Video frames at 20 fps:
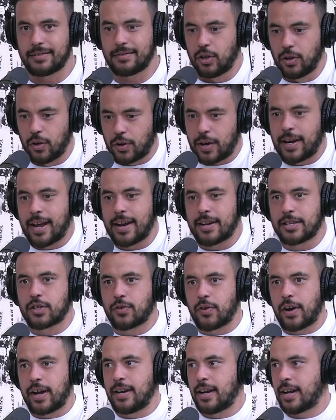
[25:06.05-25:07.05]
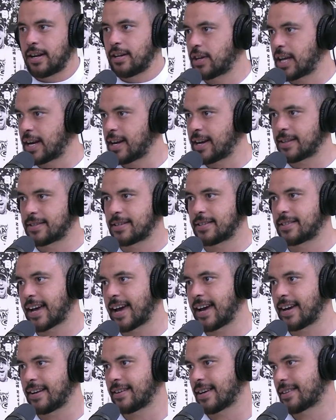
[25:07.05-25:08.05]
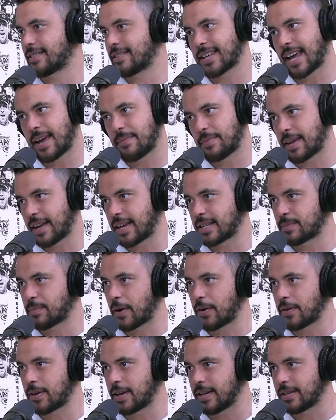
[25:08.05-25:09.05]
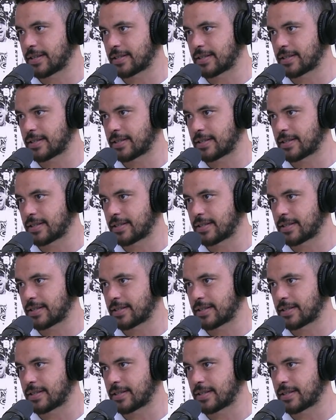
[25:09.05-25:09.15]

you're looking at a screen and you're getting entertained. That's the same thing as pokies.